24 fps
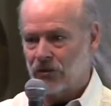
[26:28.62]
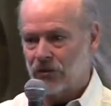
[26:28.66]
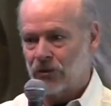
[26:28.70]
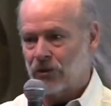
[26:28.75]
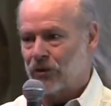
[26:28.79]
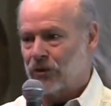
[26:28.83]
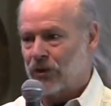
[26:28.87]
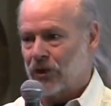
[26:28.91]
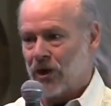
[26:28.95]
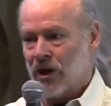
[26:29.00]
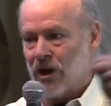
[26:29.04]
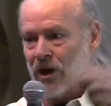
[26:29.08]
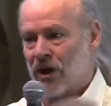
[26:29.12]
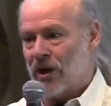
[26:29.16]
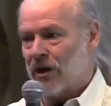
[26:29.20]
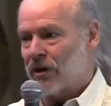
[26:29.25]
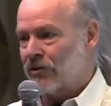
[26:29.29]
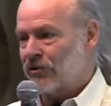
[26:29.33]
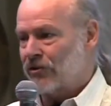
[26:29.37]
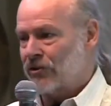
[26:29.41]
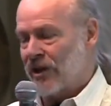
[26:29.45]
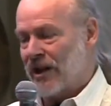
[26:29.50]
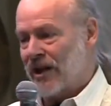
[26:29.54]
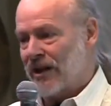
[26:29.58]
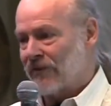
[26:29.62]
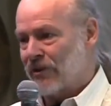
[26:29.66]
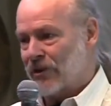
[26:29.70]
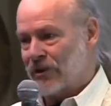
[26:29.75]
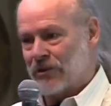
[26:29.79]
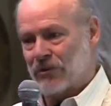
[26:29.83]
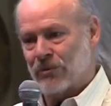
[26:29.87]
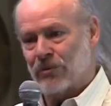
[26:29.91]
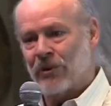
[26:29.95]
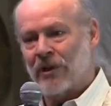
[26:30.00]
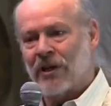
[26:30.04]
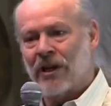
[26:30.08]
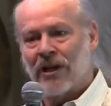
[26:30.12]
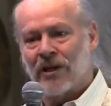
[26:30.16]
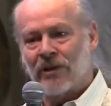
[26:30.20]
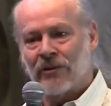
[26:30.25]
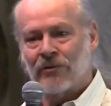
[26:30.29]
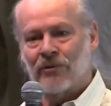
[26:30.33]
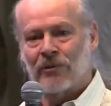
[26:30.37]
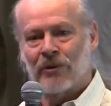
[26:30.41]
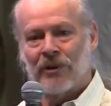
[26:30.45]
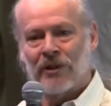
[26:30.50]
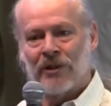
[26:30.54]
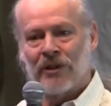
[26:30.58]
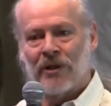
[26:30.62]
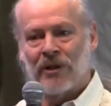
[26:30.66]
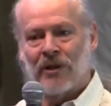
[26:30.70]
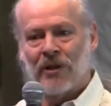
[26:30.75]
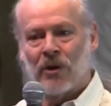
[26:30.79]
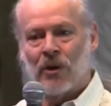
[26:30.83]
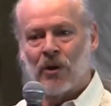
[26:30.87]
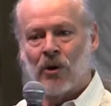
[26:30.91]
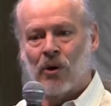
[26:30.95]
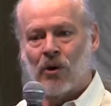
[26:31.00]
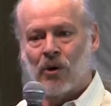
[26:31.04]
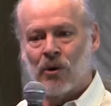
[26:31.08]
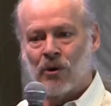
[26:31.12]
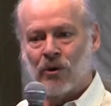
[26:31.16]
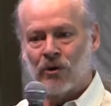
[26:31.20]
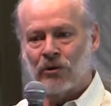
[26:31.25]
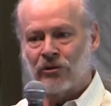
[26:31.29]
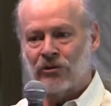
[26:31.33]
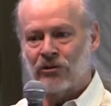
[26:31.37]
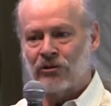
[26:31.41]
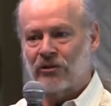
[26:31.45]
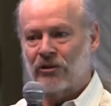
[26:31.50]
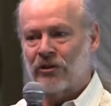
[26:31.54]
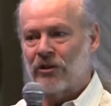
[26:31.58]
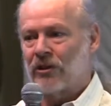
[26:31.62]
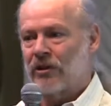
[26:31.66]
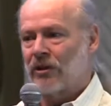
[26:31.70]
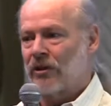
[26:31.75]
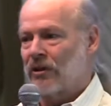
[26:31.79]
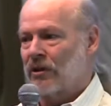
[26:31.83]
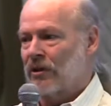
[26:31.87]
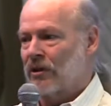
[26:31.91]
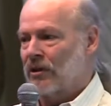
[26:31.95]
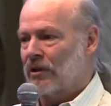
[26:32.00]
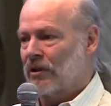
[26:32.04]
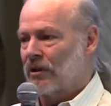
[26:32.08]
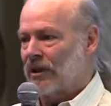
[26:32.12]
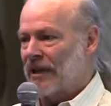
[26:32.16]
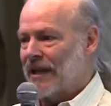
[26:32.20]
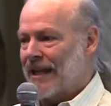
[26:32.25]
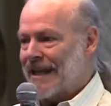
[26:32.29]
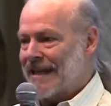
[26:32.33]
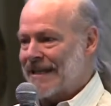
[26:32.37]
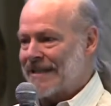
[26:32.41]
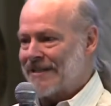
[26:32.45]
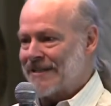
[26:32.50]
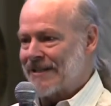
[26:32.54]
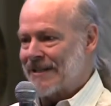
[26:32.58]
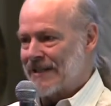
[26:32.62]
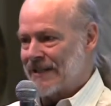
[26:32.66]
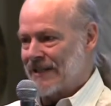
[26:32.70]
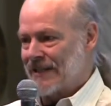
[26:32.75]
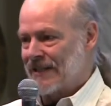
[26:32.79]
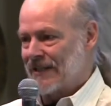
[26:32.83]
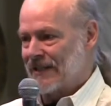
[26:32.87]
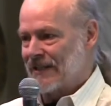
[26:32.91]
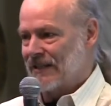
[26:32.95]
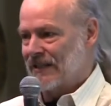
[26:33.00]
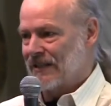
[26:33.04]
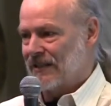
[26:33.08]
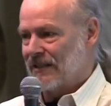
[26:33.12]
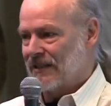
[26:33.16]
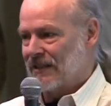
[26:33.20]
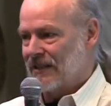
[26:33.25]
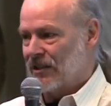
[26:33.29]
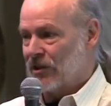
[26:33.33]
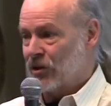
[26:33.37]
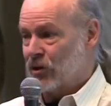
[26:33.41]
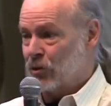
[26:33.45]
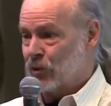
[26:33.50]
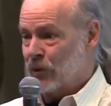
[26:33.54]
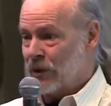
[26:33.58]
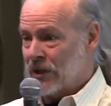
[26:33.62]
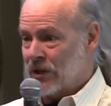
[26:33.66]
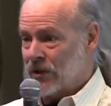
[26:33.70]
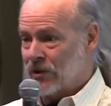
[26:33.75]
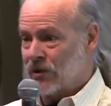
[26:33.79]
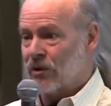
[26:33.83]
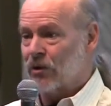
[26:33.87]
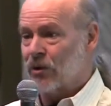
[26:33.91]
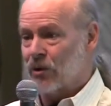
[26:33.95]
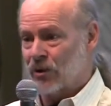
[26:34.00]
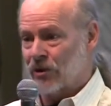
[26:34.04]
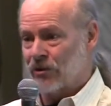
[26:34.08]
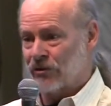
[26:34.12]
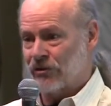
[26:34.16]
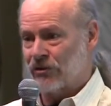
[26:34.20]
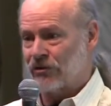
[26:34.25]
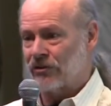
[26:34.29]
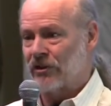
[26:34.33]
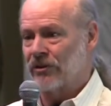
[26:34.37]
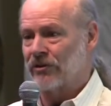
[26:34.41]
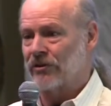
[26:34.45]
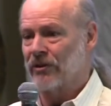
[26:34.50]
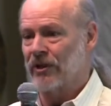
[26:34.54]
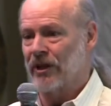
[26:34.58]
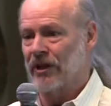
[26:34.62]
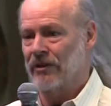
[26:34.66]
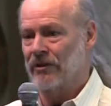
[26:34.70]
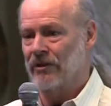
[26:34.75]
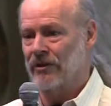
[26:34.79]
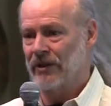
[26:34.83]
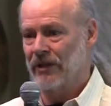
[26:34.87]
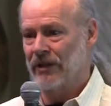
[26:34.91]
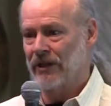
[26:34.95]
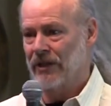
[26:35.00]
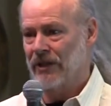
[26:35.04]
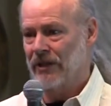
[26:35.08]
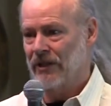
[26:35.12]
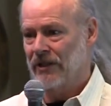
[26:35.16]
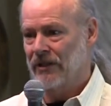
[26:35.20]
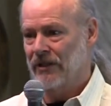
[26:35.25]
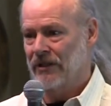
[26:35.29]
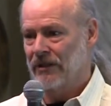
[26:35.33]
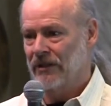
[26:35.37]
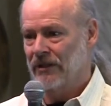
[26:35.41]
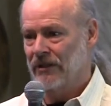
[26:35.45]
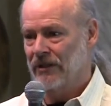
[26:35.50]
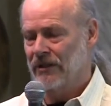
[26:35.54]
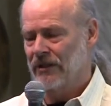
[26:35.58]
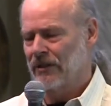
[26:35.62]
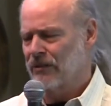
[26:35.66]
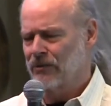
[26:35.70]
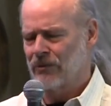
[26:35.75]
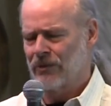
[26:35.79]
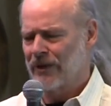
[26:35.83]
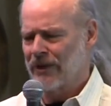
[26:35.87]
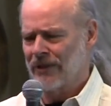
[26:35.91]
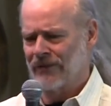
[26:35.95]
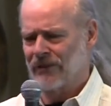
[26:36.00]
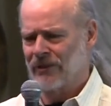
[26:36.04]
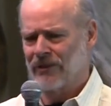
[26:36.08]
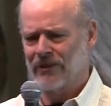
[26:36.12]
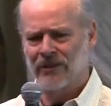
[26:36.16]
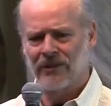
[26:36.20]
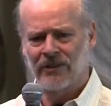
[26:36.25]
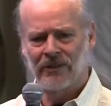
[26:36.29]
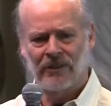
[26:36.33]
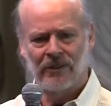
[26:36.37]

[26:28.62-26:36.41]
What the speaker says: to the cars that have a 300 horse engine, 300 horses under that hood, or whatever.